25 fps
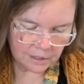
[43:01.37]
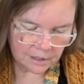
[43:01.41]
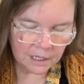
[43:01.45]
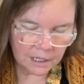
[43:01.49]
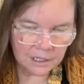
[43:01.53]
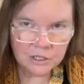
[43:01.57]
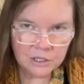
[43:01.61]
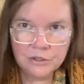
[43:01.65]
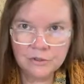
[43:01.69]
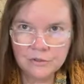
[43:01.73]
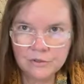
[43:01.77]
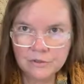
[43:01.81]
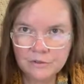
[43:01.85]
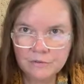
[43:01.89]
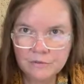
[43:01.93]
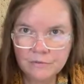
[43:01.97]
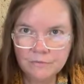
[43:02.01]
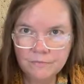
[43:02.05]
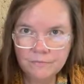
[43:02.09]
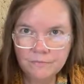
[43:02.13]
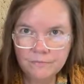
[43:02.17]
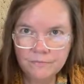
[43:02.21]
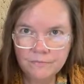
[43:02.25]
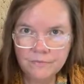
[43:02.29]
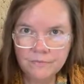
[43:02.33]
I used
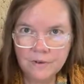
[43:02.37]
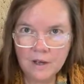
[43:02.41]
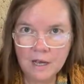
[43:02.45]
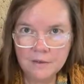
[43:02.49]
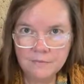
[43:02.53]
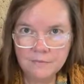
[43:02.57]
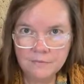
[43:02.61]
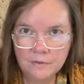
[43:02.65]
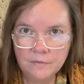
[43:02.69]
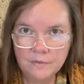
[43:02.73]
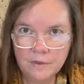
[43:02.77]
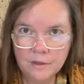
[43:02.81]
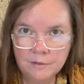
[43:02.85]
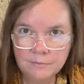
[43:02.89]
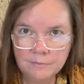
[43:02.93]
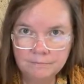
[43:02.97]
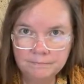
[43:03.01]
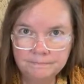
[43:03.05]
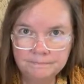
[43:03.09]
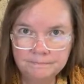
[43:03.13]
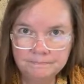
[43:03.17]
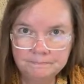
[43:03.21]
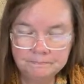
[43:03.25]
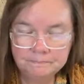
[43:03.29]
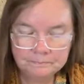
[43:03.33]
5 of them.
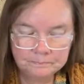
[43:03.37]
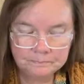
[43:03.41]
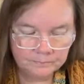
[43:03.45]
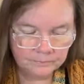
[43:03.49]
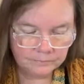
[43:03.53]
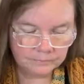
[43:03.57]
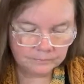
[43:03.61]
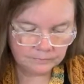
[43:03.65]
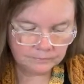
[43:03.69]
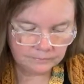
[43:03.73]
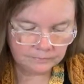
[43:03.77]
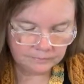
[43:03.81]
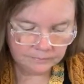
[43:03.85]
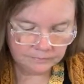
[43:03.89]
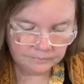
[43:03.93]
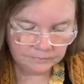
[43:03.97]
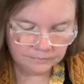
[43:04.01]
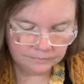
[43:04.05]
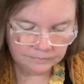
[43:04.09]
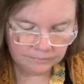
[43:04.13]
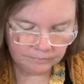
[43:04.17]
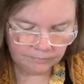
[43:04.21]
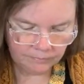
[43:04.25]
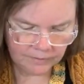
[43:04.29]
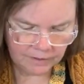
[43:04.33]

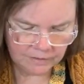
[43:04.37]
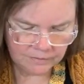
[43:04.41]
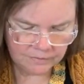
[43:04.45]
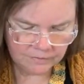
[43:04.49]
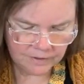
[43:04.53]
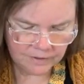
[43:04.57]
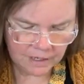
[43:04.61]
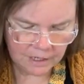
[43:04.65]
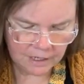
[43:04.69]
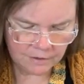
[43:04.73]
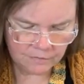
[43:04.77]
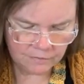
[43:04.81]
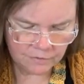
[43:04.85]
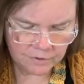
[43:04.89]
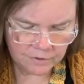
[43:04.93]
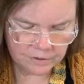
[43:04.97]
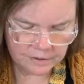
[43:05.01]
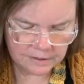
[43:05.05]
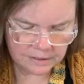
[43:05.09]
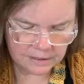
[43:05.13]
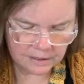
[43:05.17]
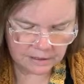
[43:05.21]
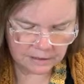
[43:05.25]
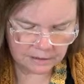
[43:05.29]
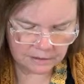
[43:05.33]
5 or
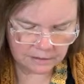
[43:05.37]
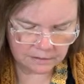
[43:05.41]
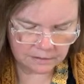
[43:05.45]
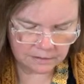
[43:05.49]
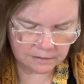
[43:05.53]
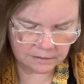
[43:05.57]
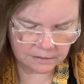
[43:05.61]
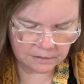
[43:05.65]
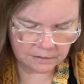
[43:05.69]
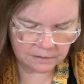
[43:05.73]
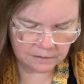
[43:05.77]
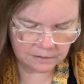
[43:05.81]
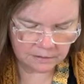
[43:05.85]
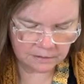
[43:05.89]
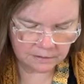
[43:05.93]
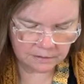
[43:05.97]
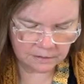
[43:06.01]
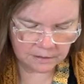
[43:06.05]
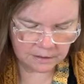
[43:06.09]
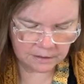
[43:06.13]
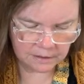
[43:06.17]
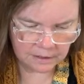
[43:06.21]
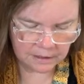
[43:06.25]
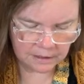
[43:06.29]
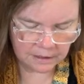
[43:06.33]
6.
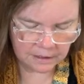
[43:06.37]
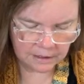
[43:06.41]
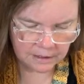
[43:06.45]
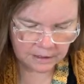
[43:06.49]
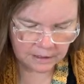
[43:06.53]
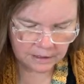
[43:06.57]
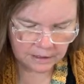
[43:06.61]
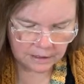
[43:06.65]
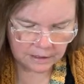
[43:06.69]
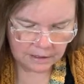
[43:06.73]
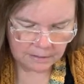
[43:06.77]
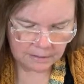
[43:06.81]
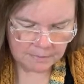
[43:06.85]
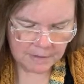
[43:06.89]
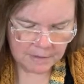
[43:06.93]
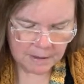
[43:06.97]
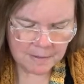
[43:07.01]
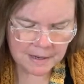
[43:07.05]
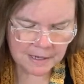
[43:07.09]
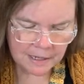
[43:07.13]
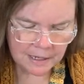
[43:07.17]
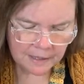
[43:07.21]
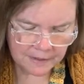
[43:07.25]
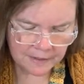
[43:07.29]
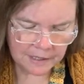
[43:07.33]

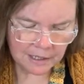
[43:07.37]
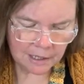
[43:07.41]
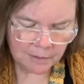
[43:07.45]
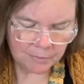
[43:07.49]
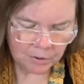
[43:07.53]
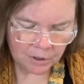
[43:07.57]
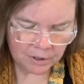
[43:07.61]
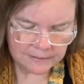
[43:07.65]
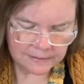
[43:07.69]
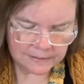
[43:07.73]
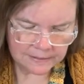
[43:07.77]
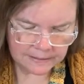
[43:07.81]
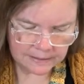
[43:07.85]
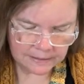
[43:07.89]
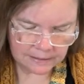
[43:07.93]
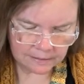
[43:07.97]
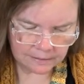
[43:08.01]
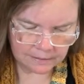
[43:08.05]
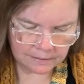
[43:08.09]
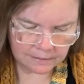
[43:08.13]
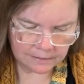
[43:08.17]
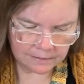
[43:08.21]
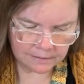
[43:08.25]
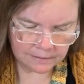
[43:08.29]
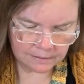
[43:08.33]
Maybe, I think I bought
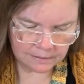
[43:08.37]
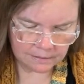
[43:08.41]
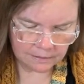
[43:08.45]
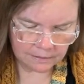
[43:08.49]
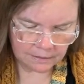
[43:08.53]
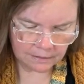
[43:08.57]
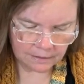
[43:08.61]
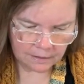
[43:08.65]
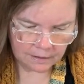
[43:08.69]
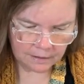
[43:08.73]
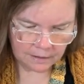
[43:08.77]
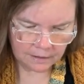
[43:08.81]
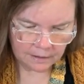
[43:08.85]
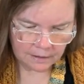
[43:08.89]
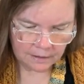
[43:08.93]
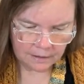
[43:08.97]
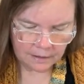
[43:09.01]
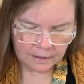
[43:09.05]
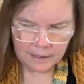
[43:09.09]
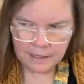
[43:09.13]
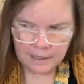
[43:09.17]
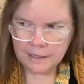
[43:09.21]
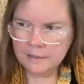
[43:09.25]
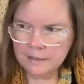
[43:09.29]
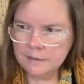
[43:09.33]
6.
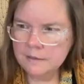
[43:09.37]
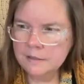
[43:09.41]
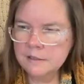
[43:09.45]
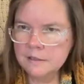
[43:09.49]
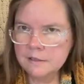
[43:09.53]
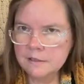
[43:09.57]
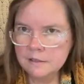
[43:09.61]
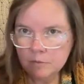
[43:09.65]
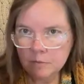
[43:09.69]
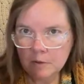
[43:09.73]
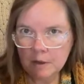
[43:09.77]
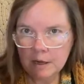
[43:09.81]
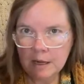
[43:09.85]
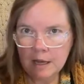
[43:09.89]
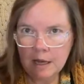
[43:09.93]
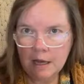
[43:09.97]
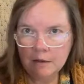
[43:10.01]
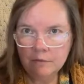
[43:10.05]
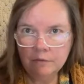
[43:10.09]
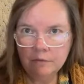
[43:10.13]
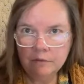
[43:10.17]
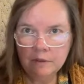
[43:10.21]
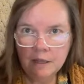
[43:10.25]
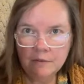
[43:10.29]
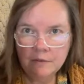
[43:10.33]
And this is what I
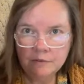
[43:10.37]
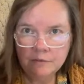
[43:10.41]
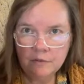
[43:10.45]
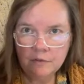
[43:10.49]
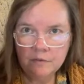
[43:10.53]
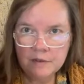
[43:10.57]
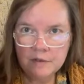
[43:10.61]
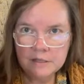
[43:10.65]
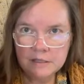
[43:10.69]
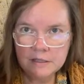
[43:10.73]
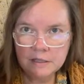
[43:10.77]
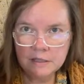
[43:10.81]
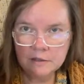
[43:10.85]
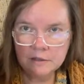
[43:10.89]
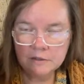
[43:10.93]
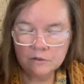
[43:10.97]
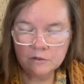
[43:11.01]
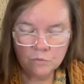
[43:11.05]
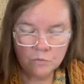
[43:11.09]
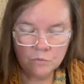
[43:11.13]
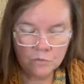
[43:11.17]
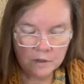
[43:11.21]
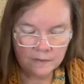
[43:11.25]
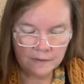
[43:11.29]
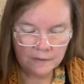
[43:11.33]
have left of the 6th
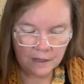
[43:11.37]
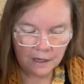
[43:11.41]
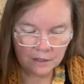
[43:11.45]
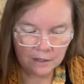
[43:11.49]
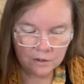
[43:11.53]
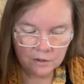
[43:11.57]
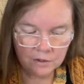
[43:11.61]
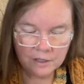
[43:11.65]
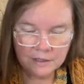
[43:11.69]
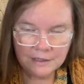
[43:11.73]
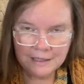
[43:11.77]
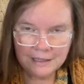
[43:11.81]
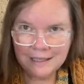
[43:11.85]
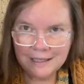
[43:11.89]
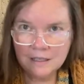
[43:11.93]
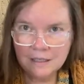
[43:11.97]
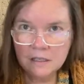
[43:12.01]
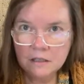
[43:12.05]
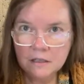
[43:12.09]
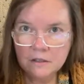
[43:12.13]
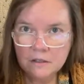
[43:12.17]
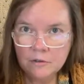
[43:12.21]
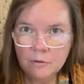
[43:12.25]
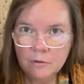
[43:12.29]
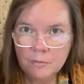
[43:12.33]
one. I only needed
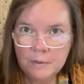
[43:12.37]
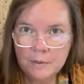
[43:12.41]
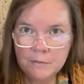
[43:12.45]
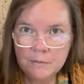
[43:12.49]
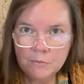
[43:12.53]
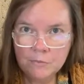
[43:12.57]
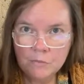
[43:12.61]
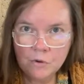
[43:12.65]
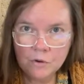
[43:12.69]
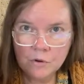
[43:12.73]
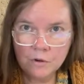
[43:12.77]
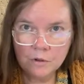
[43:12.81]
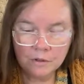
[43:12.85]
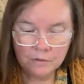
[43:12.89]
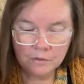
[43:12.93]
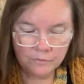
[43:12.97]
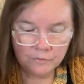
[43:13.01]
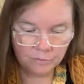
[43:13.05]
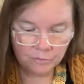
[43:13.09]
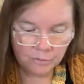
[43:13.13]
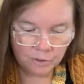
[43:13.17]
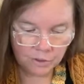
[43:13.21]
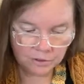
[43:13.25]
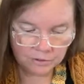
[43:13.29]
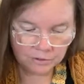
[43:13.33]
a little bit more for
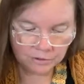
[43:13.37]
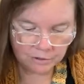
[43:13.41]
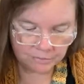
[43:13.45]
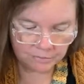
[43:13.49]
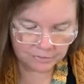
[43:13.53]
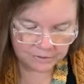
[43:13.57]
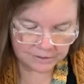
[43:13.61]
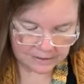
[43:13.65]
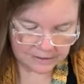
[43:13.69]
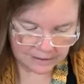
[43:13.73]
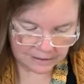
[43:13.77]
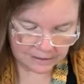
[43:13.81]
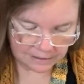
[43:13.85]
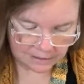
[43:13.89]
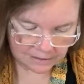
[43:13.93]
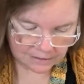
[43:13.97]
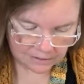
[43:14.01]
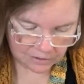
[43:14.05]
ball number 6.